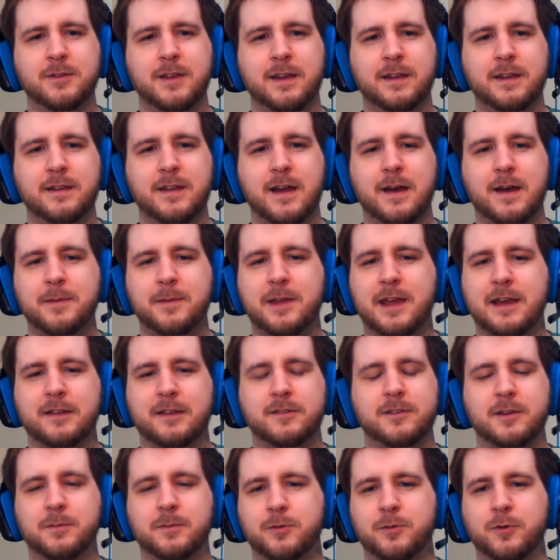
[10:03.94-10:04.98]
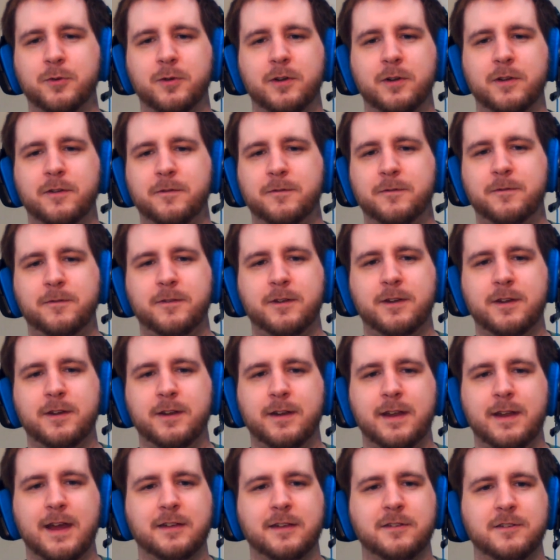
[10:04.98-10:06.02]
Dobby has some sort of
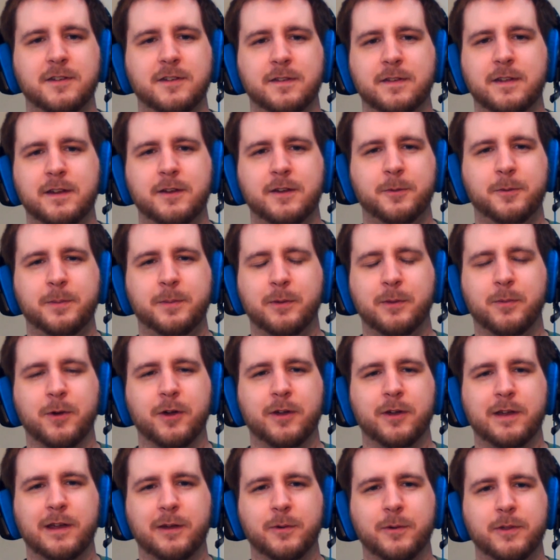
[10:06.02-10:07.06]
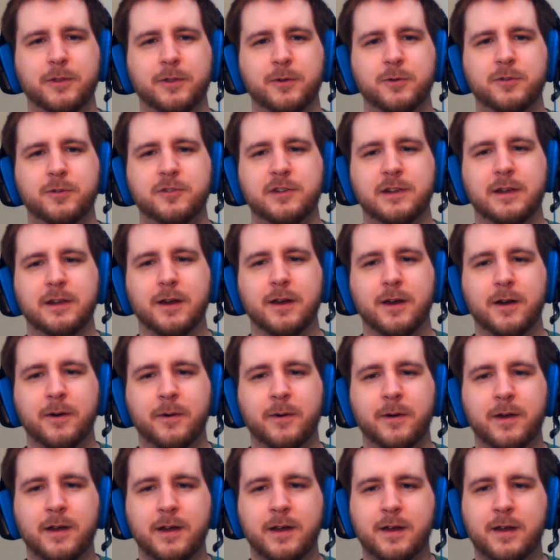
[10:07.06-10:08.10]
connection that he'll be working with Ujiko.
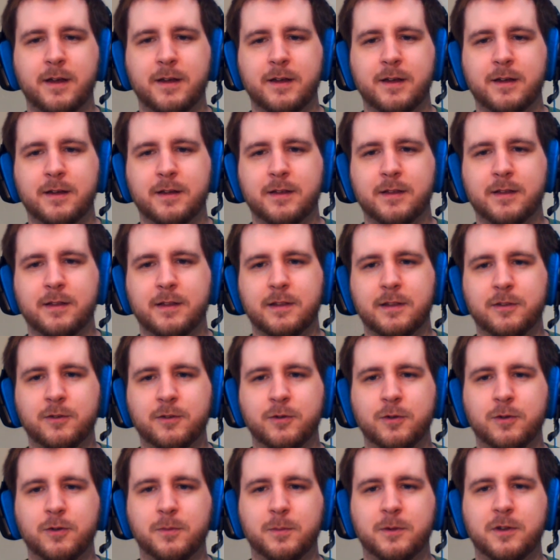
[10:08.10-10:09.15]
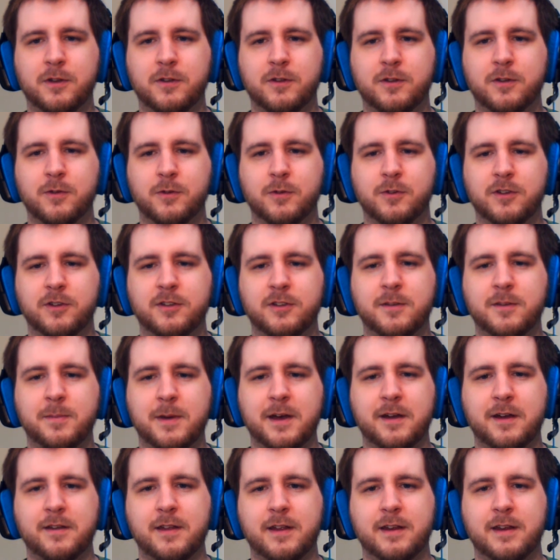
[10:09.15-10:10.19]
This group could do just
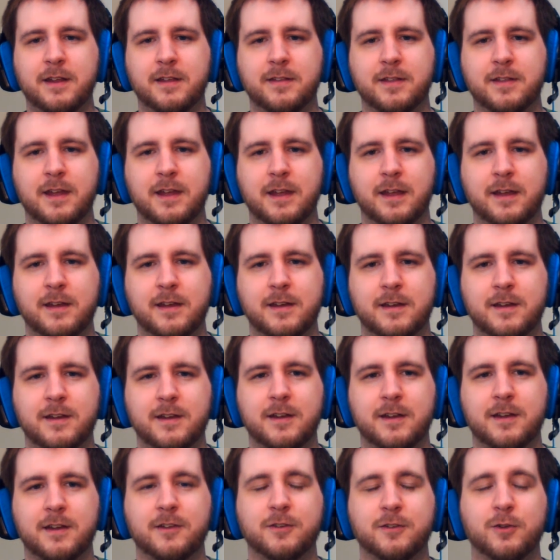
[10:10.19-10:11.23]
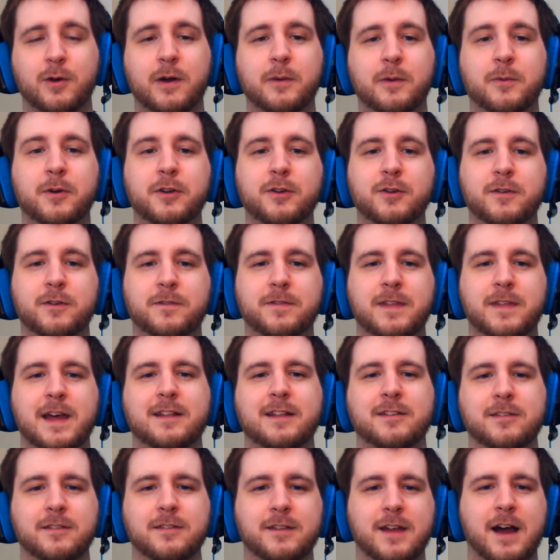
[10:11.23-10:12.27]
about anything. So I wonder if
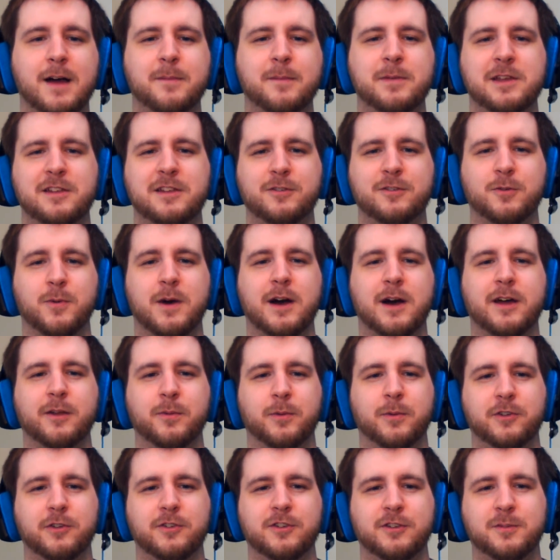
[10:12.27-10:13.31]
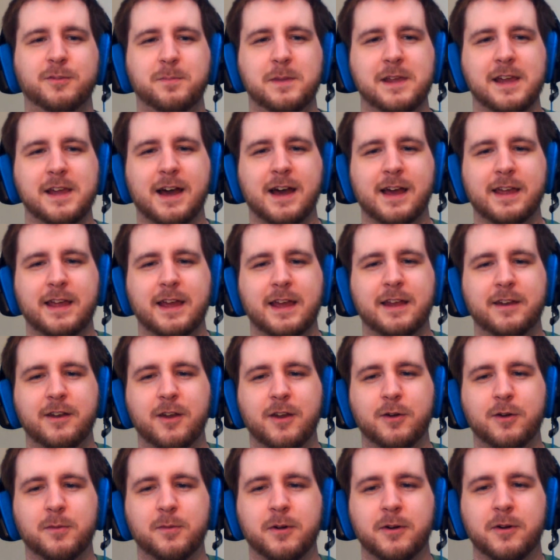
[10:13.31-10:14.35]
that's Dobby's squad will just be high-end
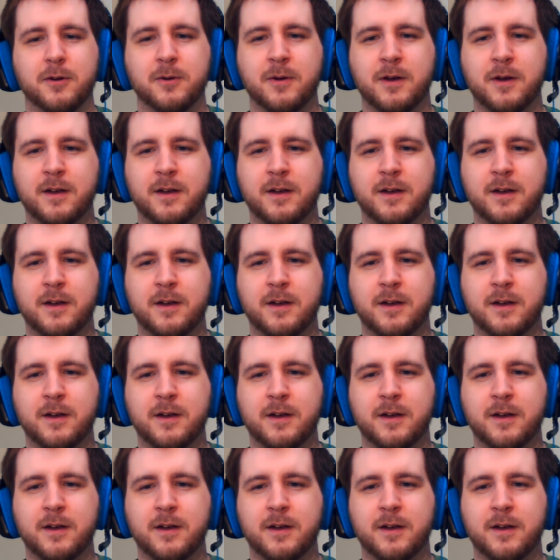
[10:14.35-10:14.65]
Nomu.